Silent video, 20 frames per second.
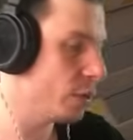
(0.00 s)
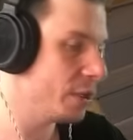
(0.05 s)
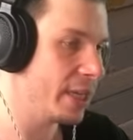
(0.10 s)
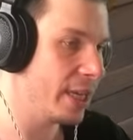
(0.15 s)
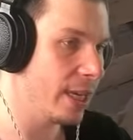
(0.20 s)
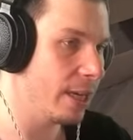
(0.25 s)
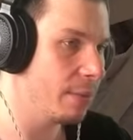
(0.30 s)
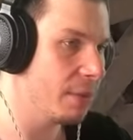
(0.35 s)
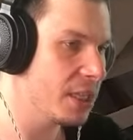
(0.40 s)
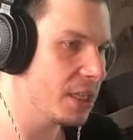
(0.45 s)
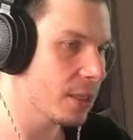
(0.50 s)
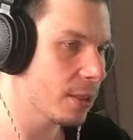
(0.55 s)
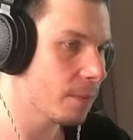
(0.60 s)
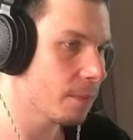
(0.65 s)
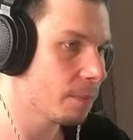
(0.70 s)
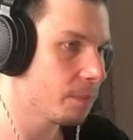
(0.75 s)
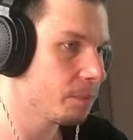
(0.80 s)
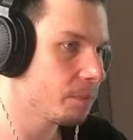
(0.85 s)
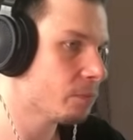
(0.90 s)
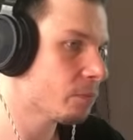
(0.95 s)
the enemies,
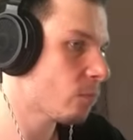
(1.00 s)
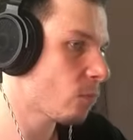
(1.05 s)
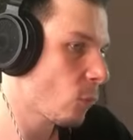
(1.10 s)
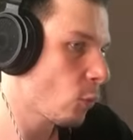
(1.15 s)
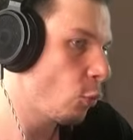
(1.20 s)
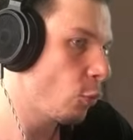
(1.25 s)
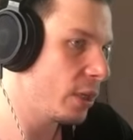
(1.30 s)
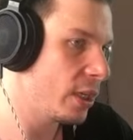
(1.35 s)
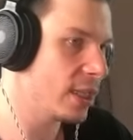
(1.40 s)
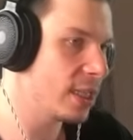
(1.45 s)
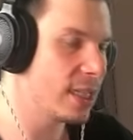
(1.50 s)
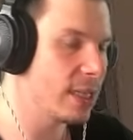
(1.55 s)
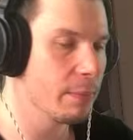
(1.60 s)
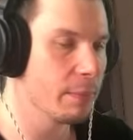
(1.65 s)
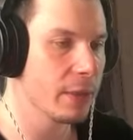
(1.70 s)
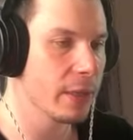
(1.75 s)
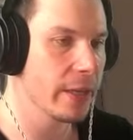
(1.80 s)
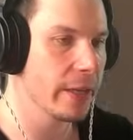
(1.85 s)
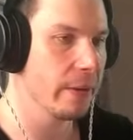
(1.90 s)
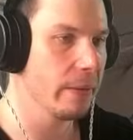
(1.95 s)
we can
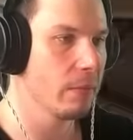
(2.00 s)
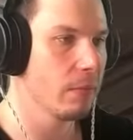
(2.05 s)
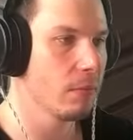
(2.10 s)
simply,